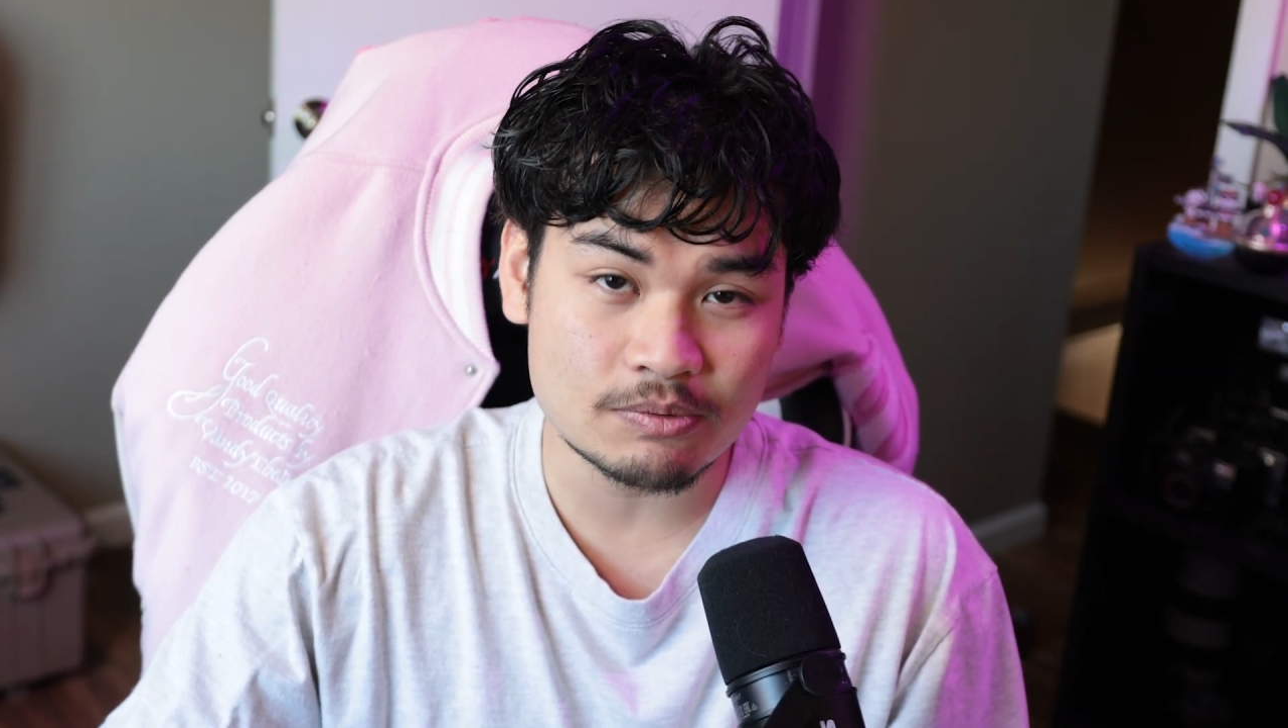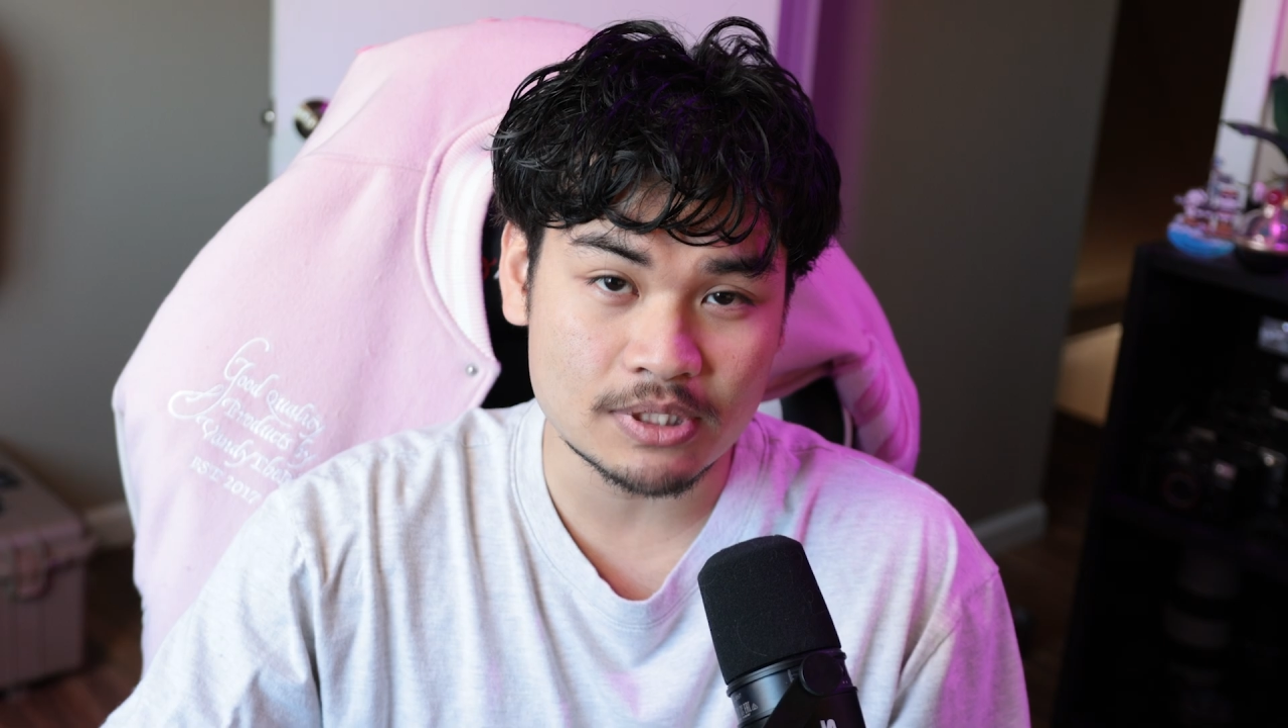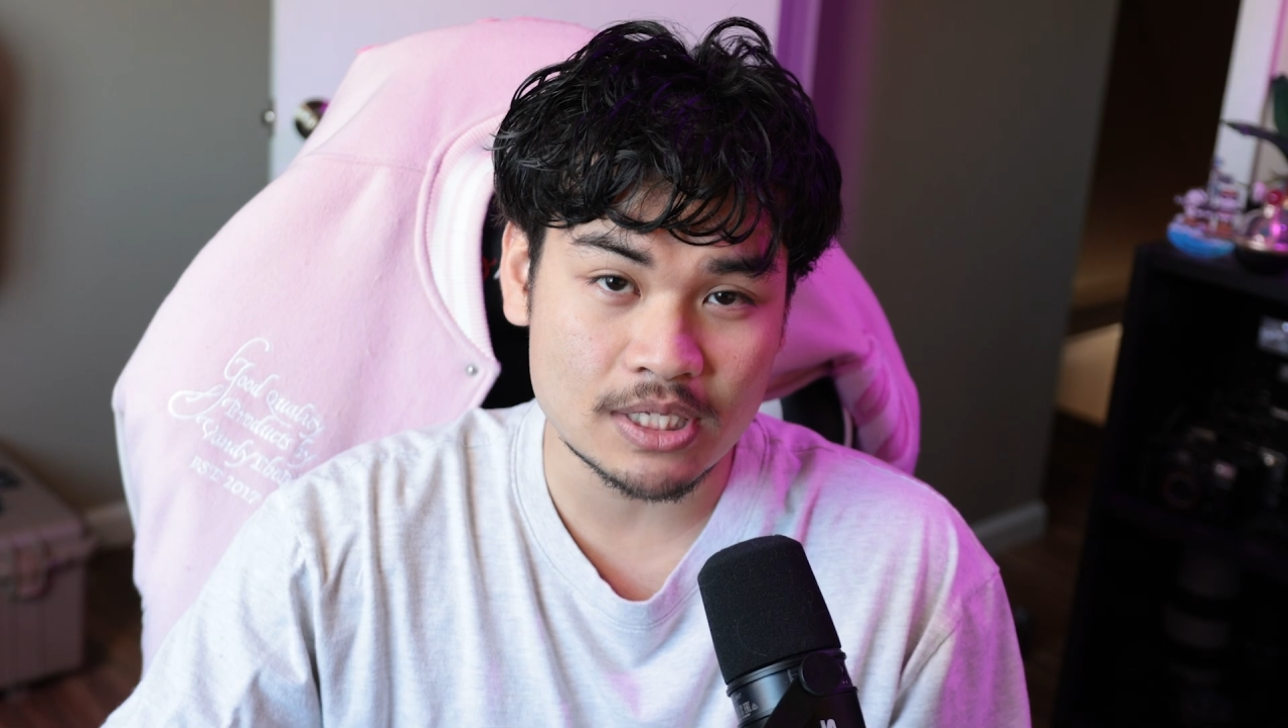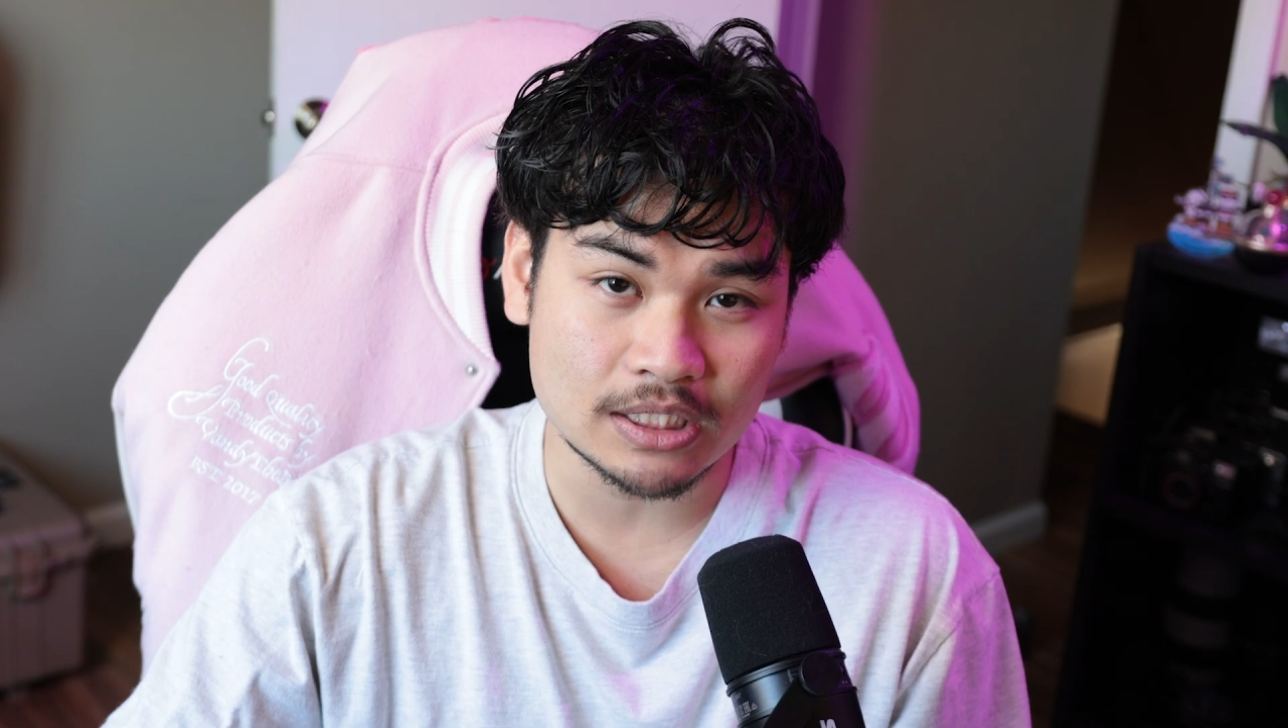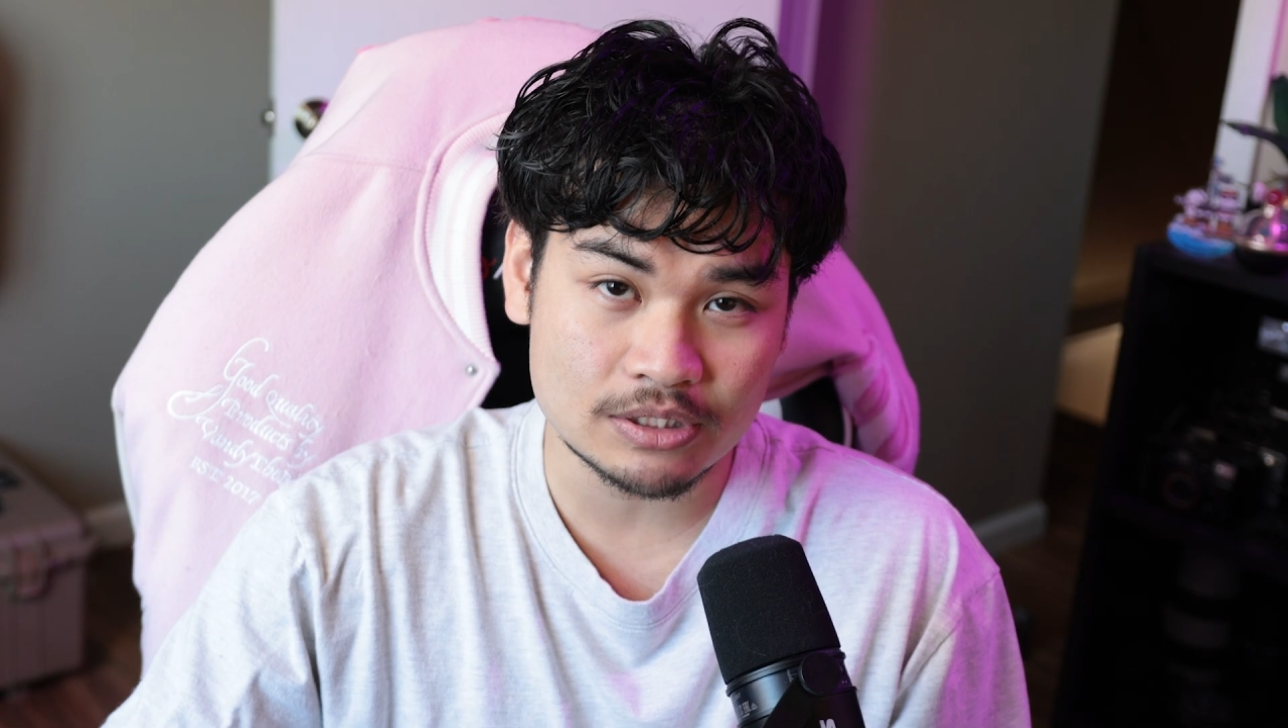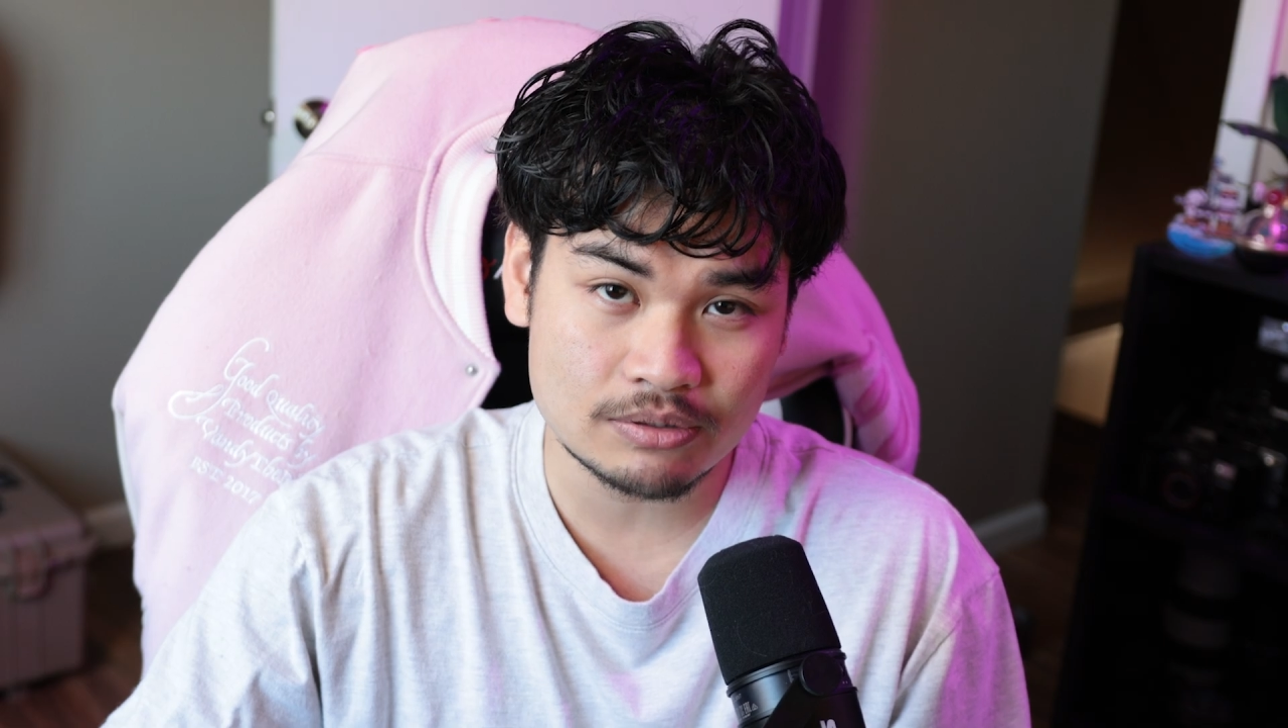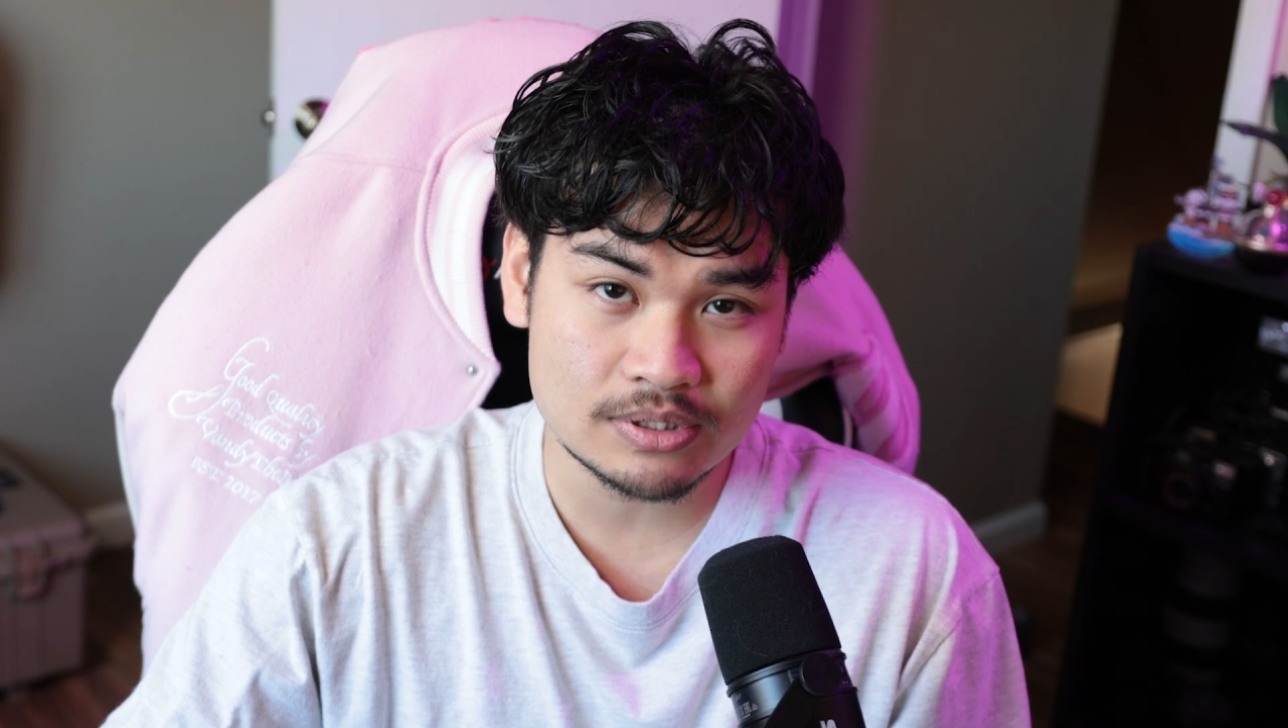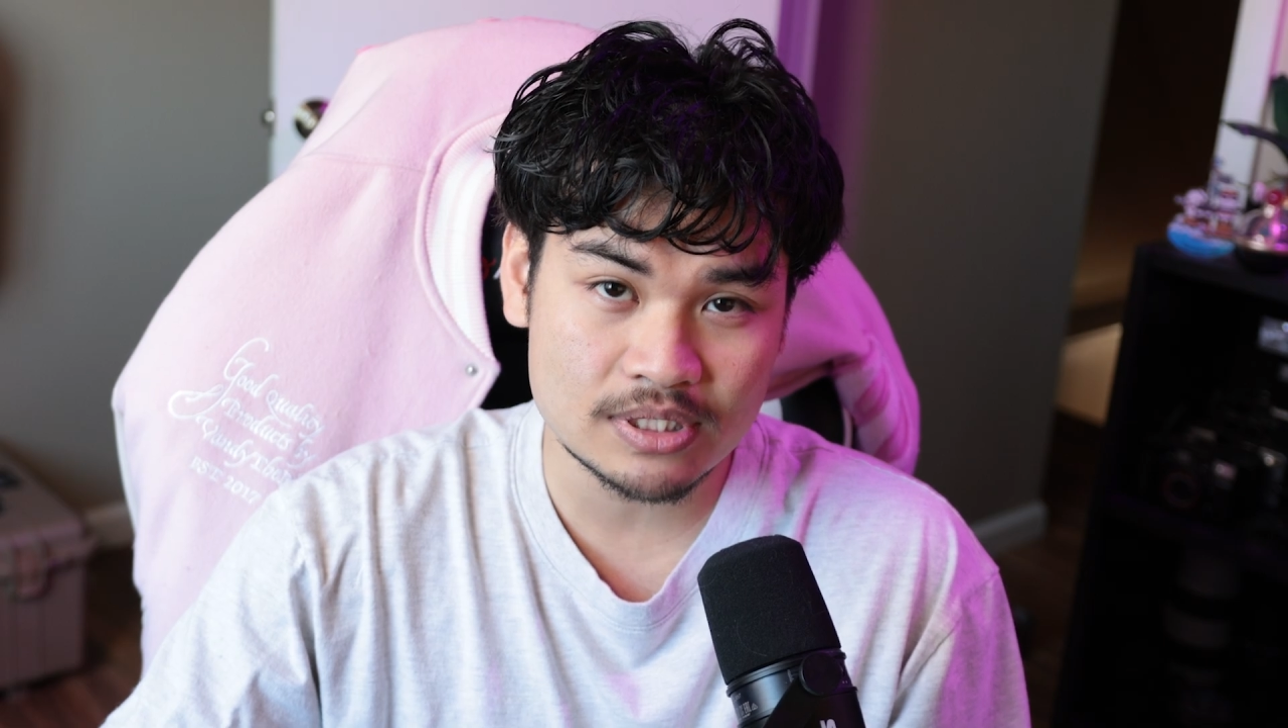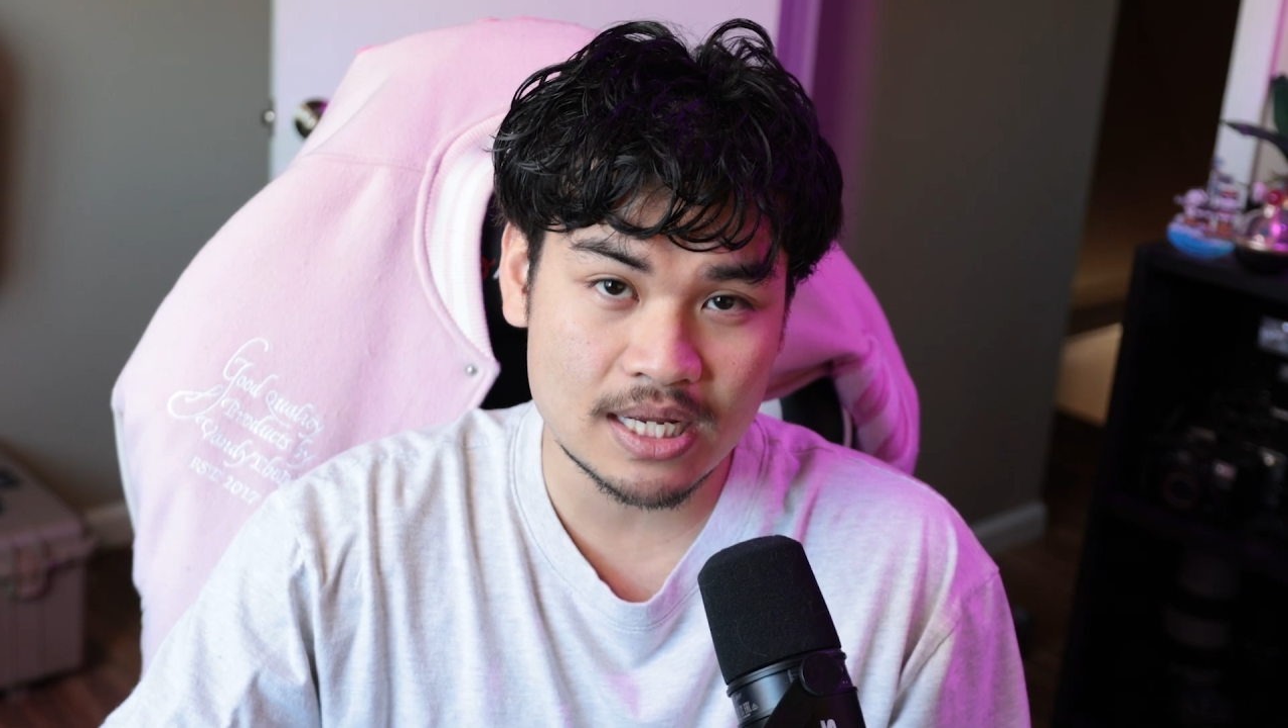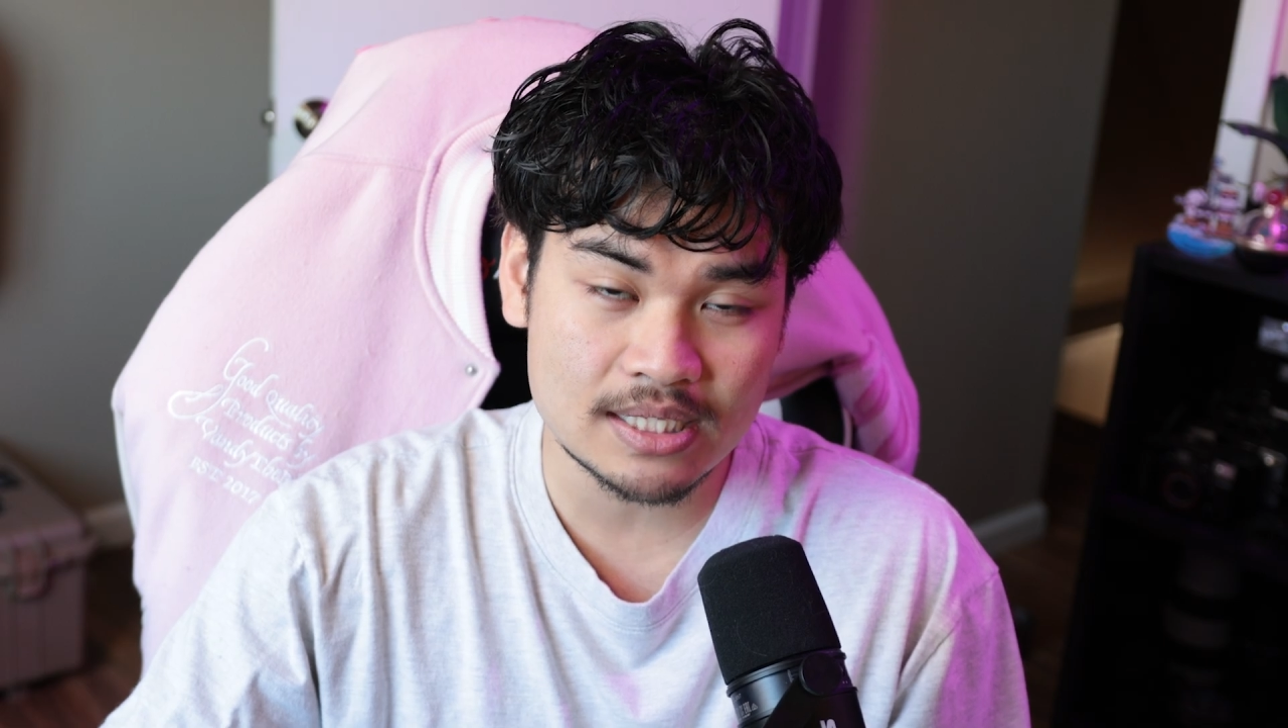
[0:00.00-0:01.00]
unlock 2
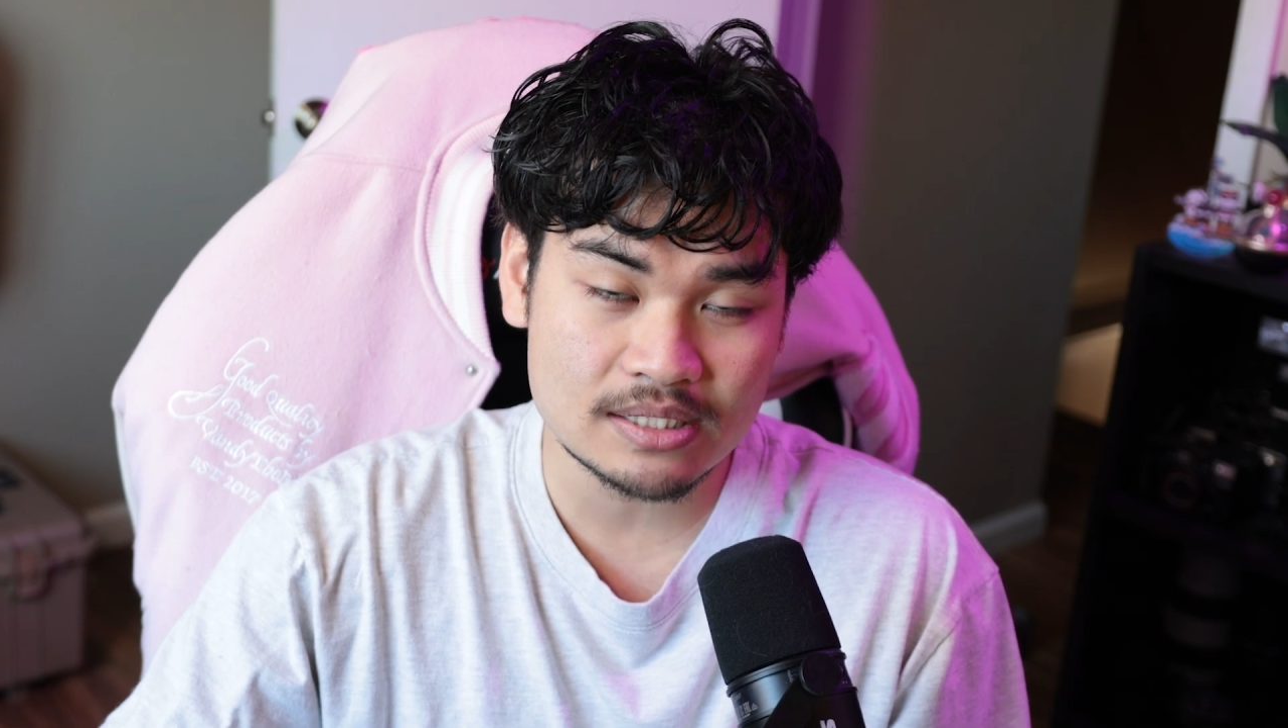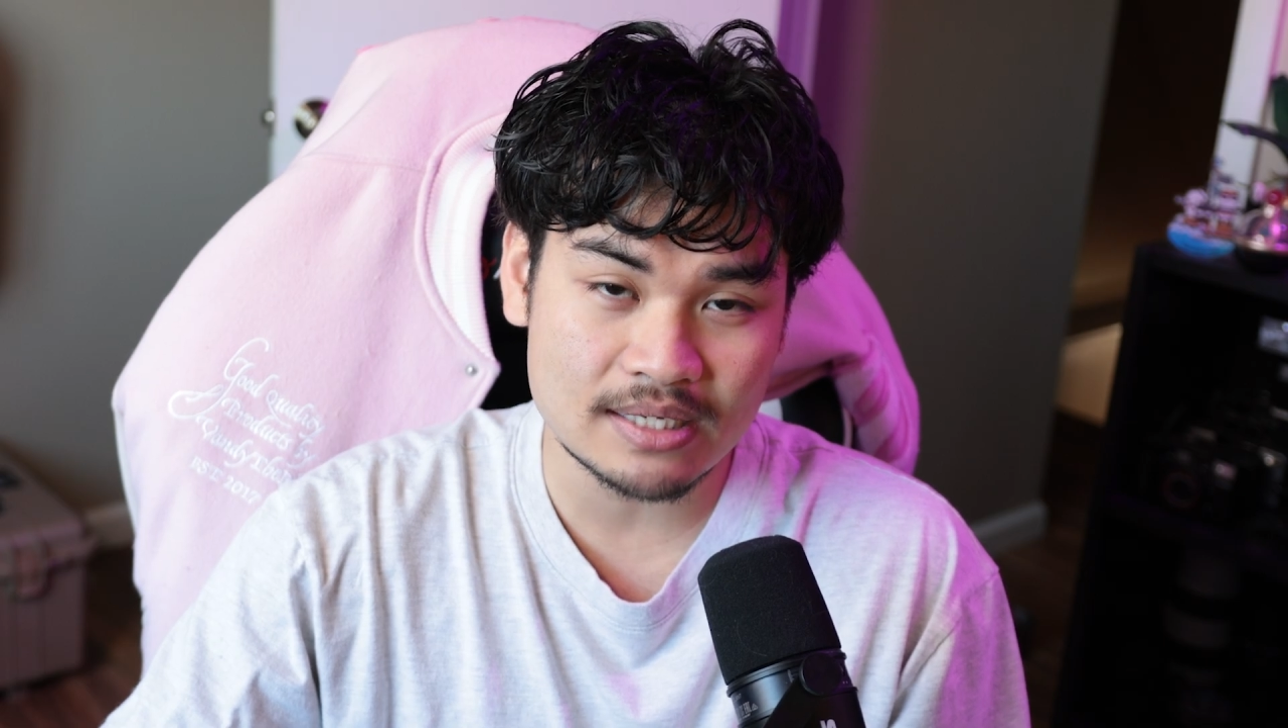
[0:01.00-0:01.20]
slots,